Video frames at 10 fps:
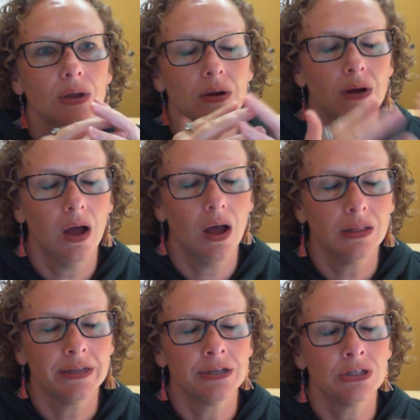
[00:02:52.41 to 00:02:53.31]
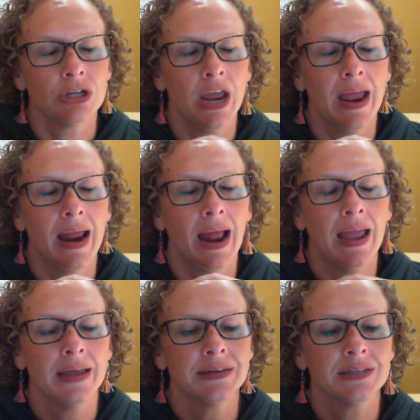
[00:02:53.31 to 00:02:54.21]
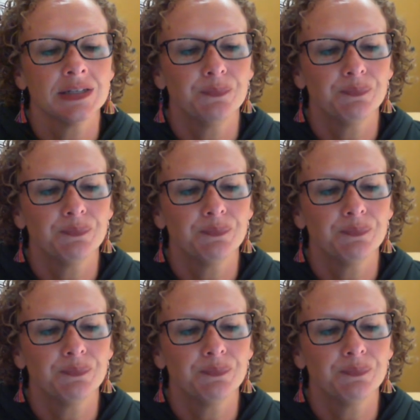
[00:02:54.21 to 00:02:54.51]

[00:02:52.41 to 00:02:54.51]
college and